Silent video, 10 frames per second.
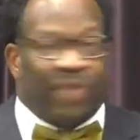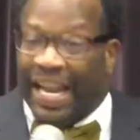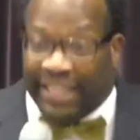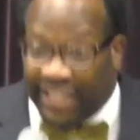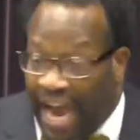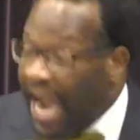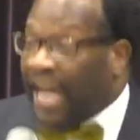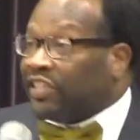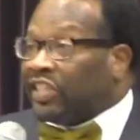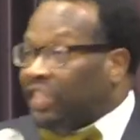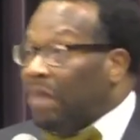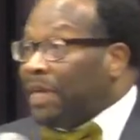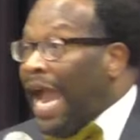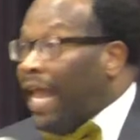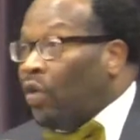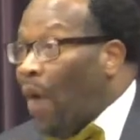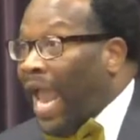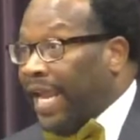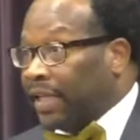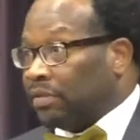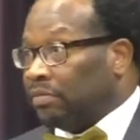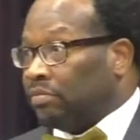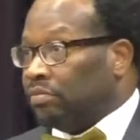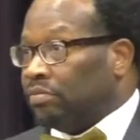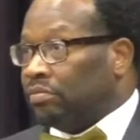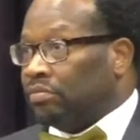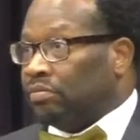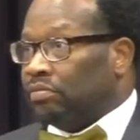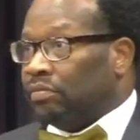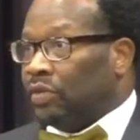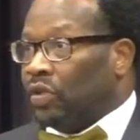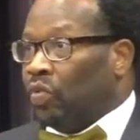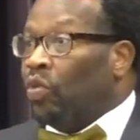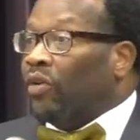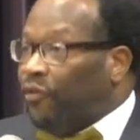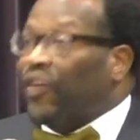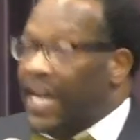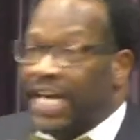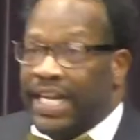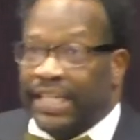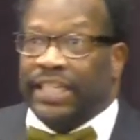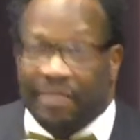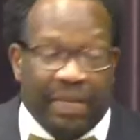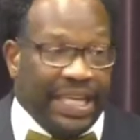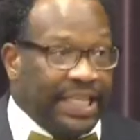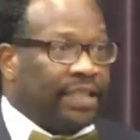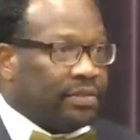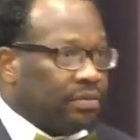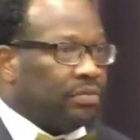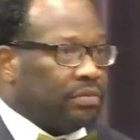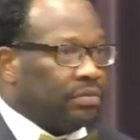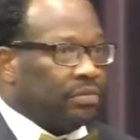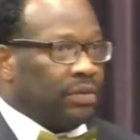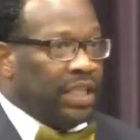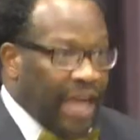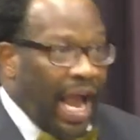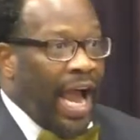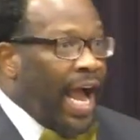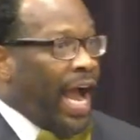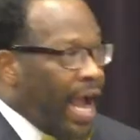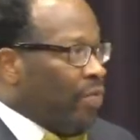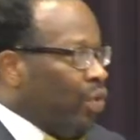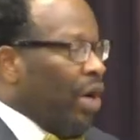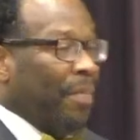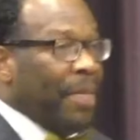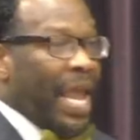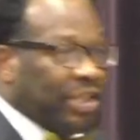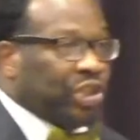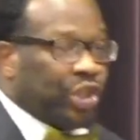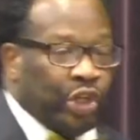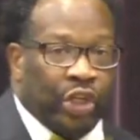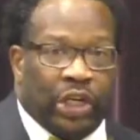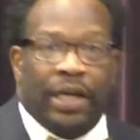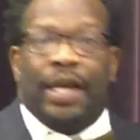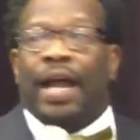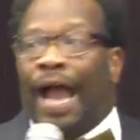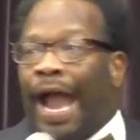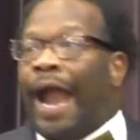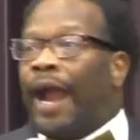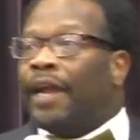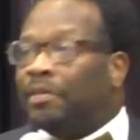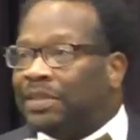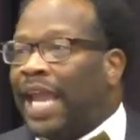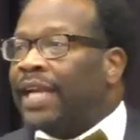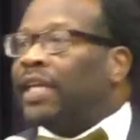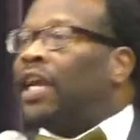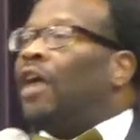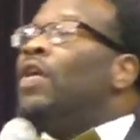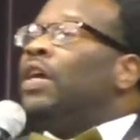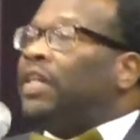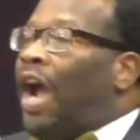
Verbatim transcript: That God, some kind of way, will fund me. God will make sure I am taken care of.